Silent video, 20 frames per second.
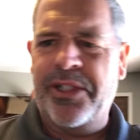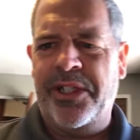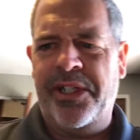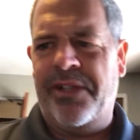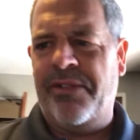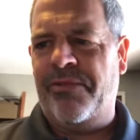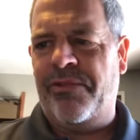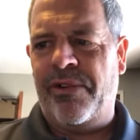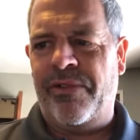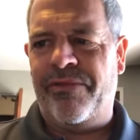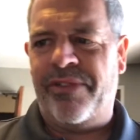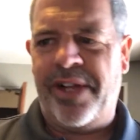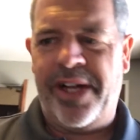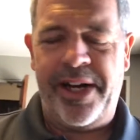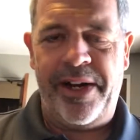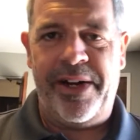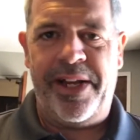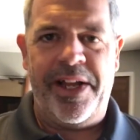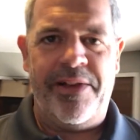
was looking for a flyer.